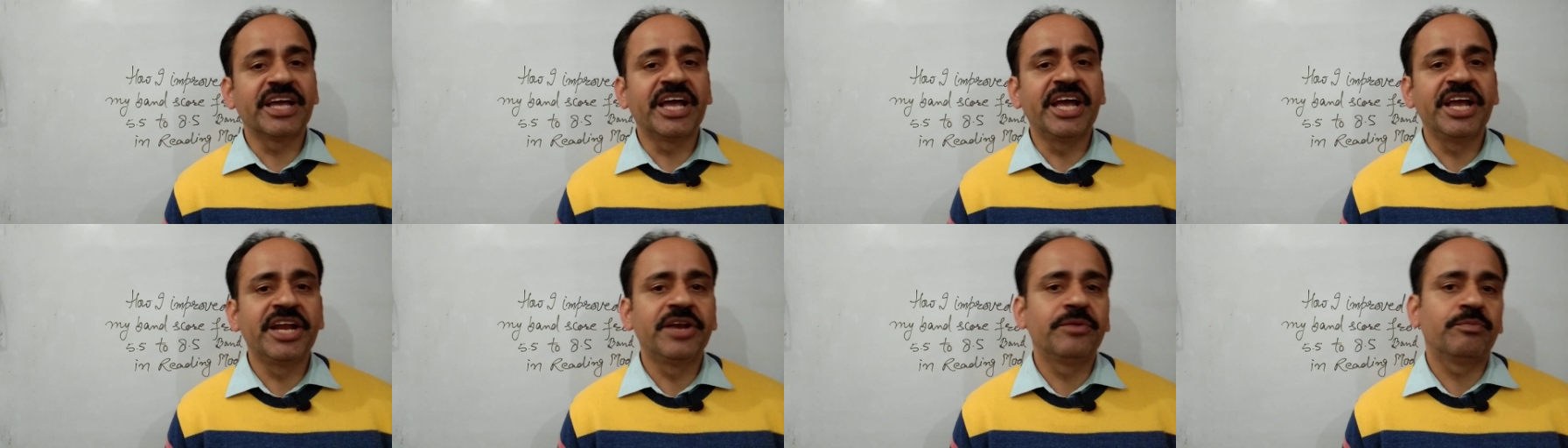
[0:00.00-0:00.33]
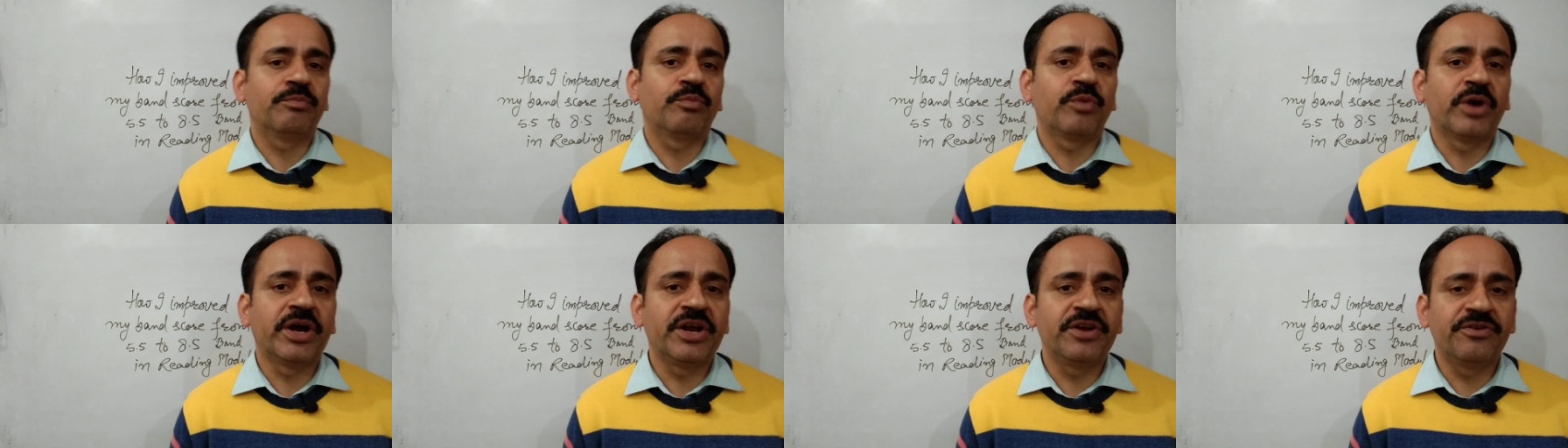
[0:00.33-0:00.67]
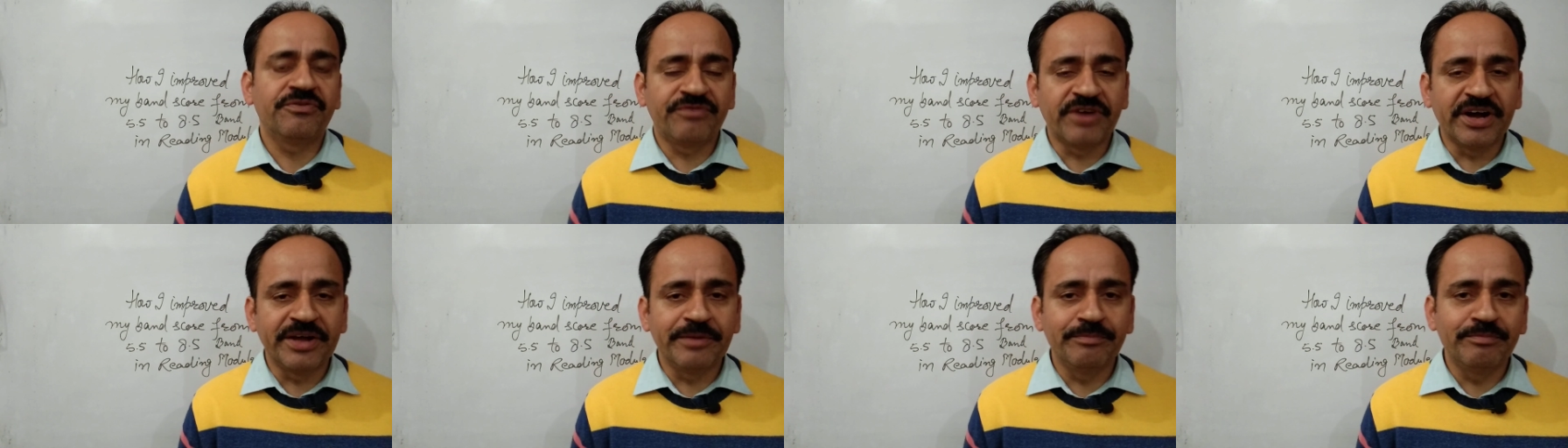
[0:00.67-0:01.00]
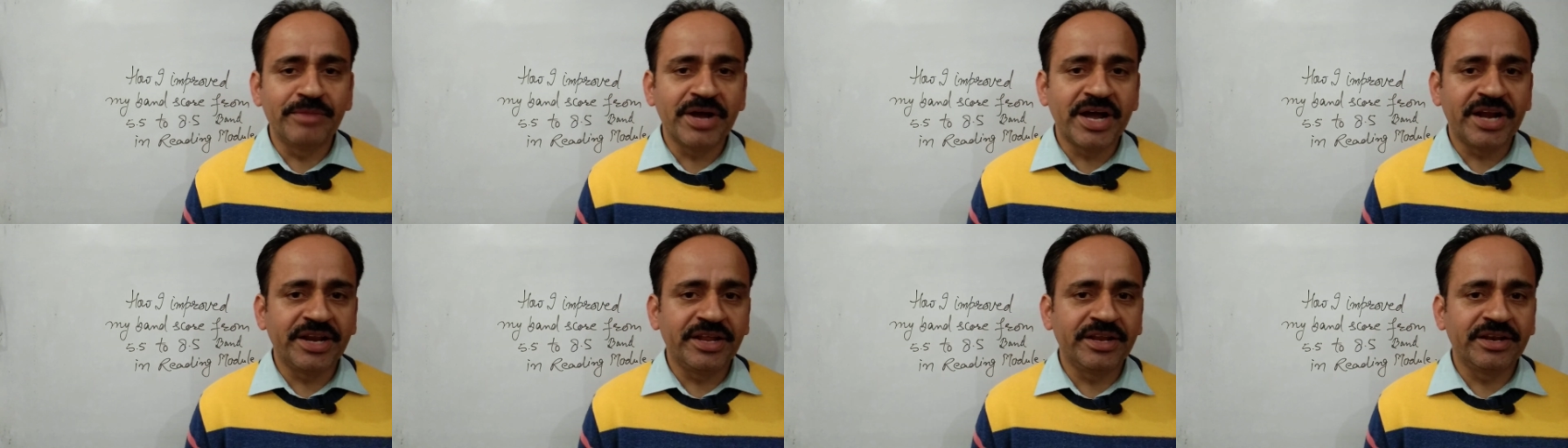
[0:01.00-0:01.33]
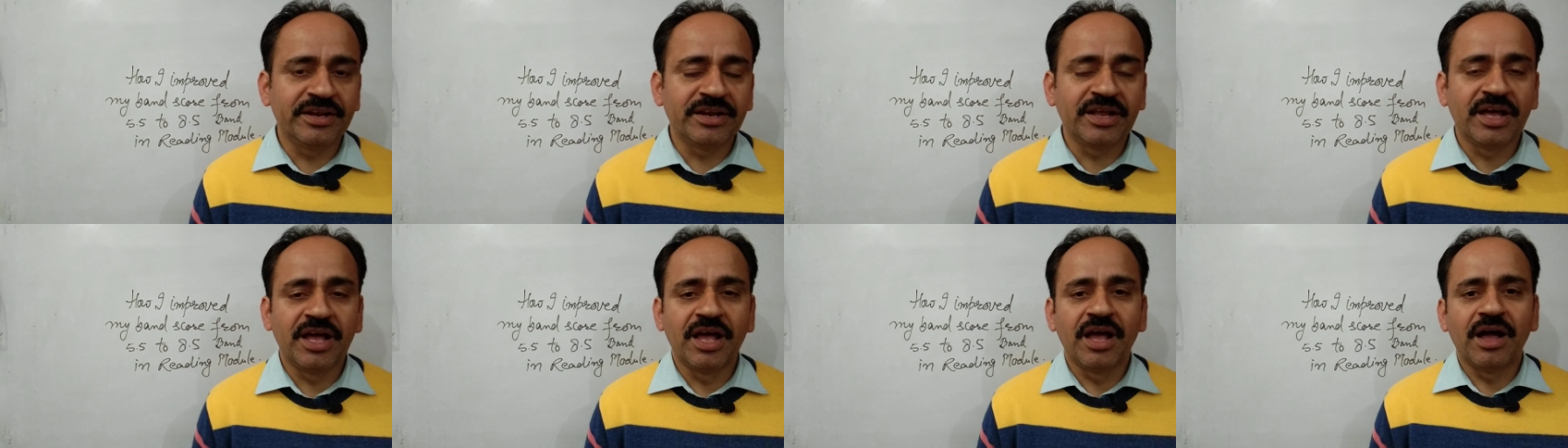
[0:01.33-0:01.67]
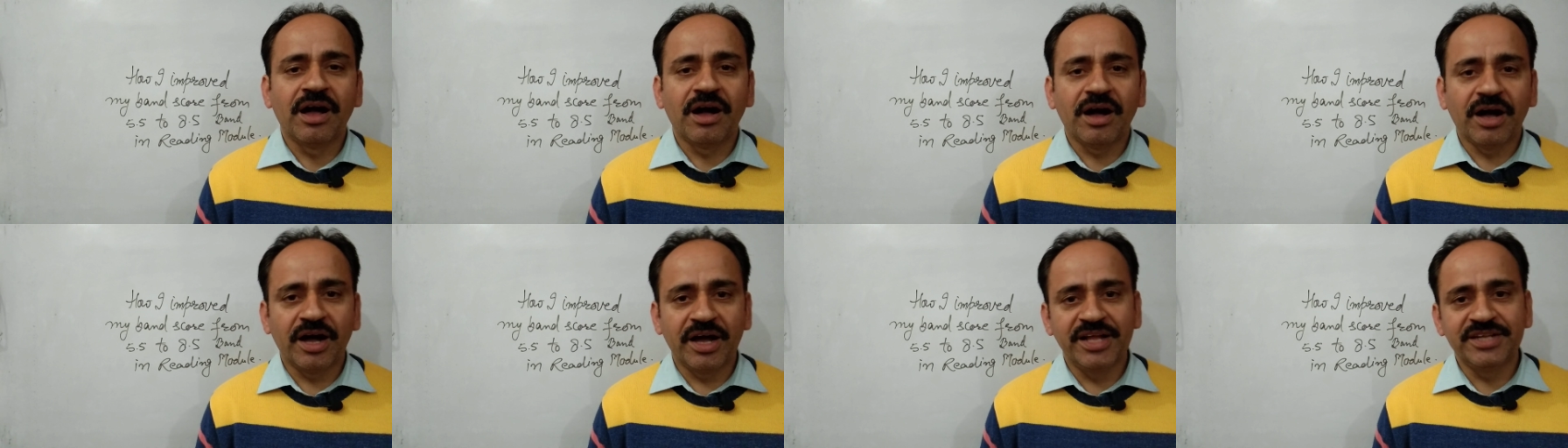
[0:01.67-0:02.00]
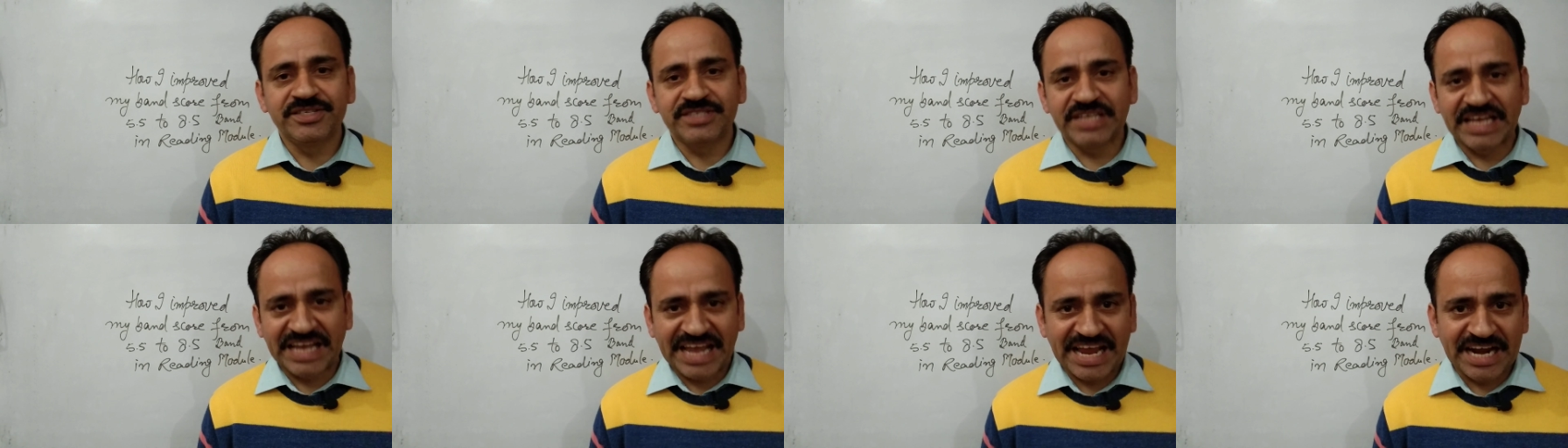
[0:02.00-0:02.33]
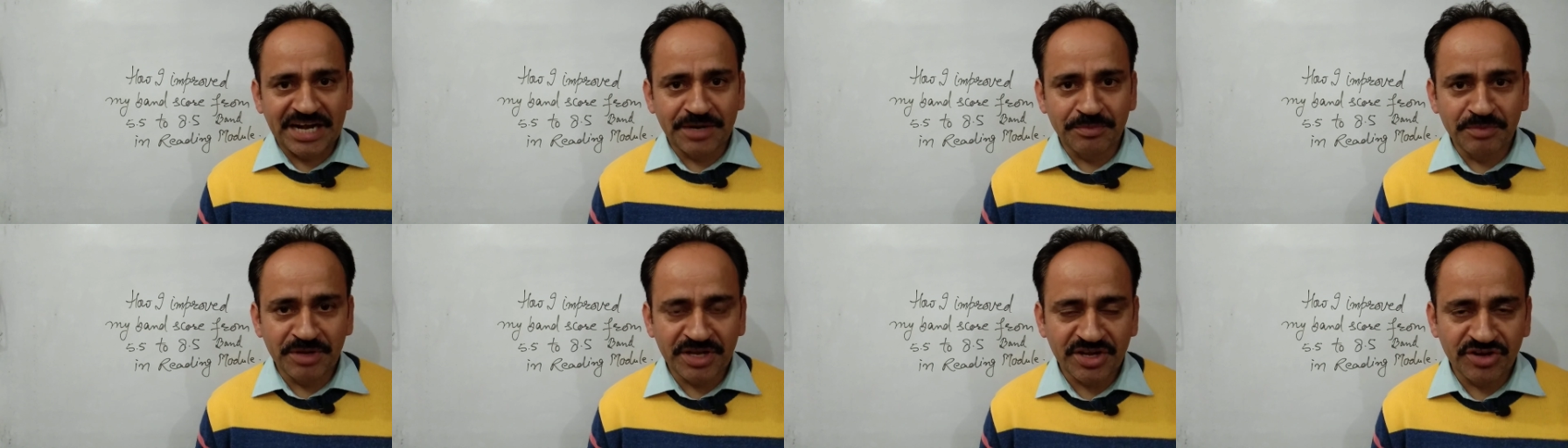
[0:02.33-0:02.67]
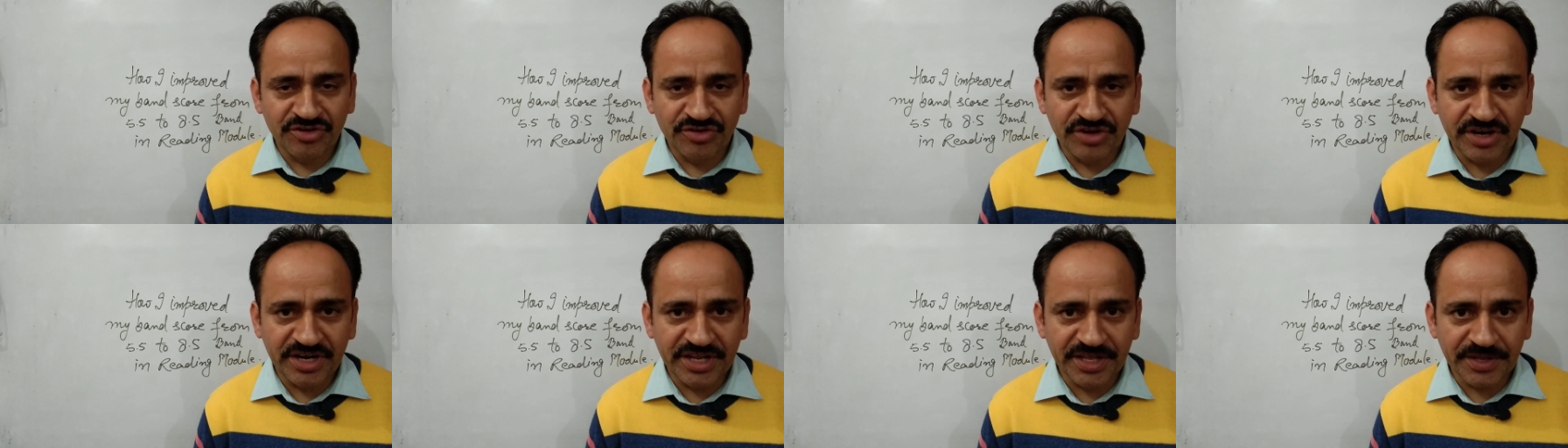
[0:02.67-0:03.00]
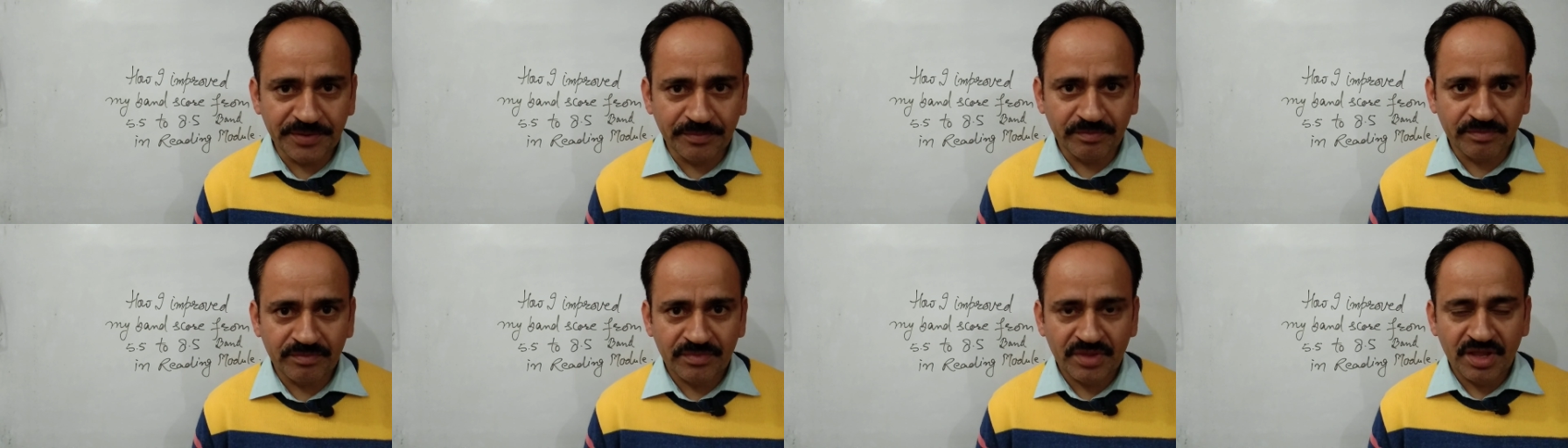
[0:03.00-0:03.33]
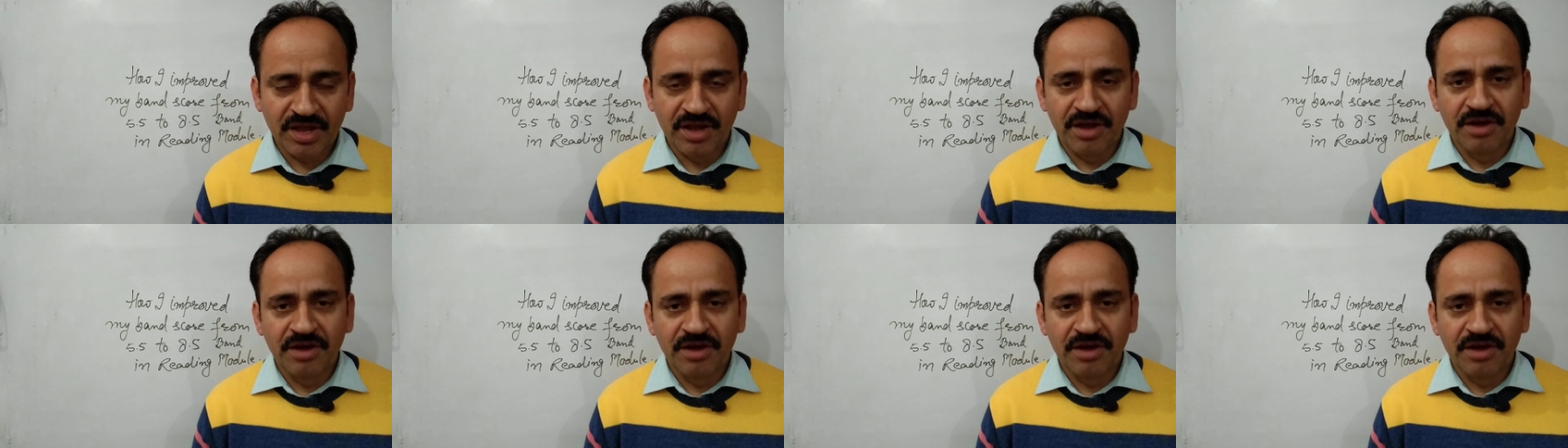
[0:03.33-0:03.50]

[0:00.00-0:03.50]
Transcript: 8.5 band in IELTS academic reading.